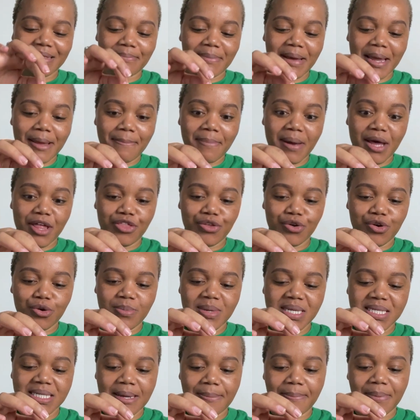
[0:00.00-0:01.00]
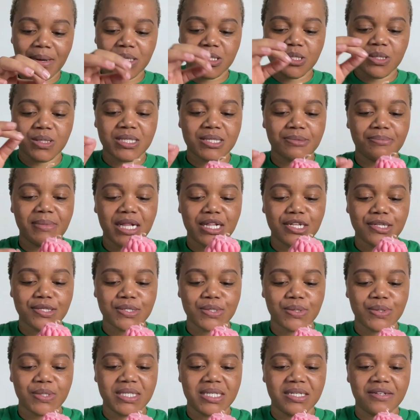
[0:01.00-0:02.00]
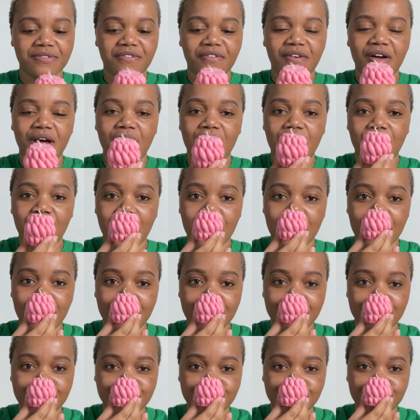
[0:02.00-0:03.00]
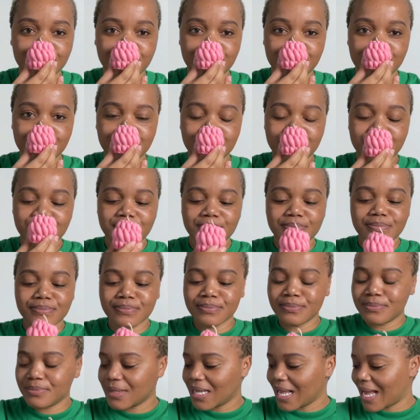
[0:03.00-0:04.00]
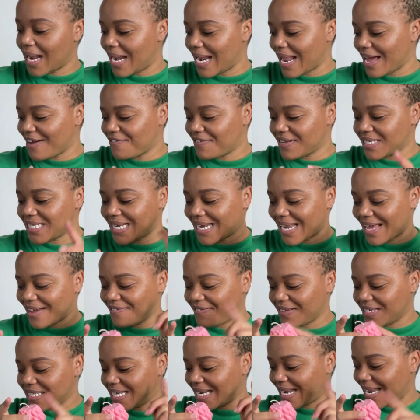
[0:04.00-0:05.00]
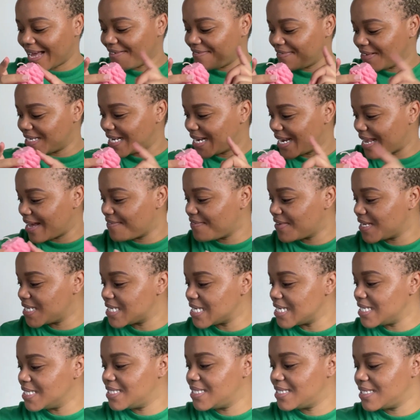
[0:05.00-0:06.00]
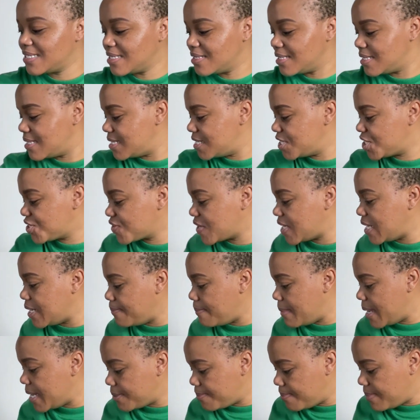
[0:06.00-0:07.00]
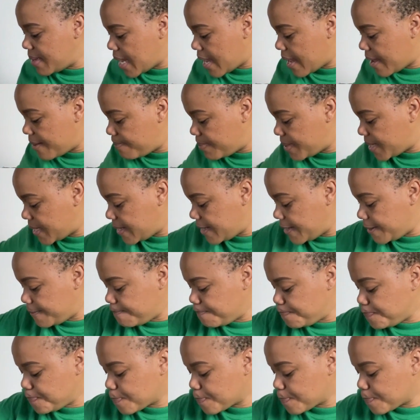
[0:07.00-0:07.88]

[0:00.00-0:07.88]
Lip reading: My bathroom is about to smell so divine. Love it, love it, love it, love it. It literally made me happy.